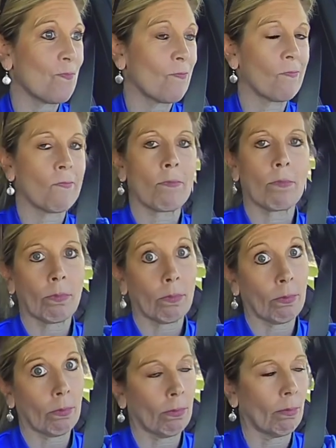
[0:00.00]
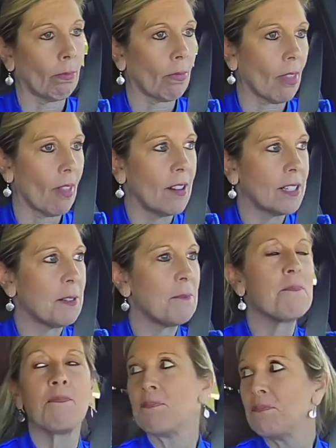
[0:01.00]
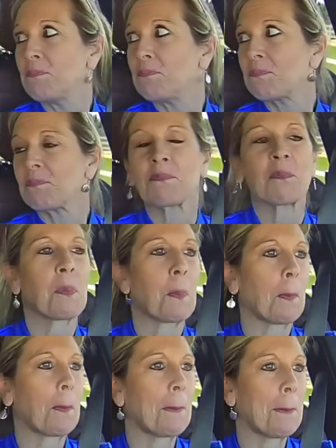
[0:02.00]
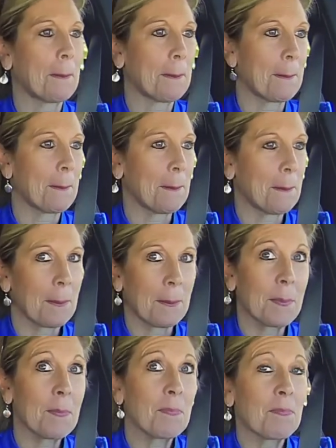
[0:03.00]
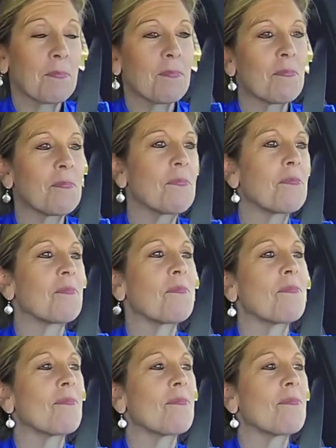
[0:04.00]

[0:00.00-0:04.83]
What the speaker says: (silent)